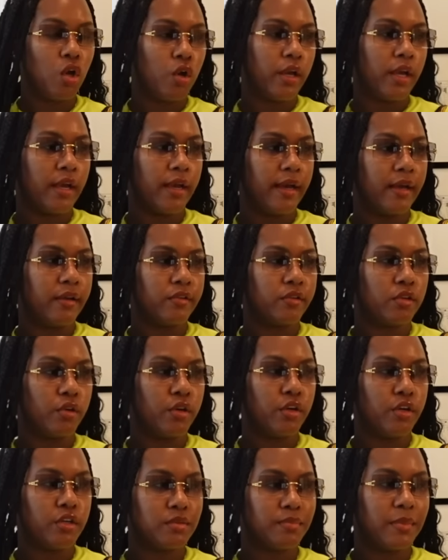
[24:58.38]
Okay guys, so
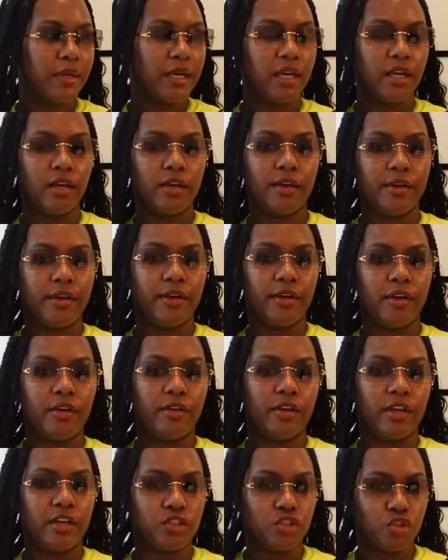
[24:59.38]
here's my
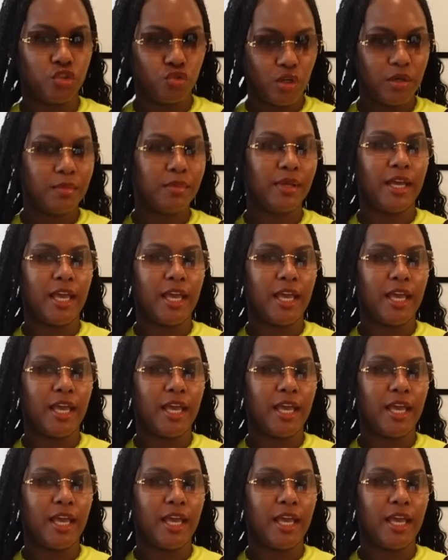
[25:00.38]
extremely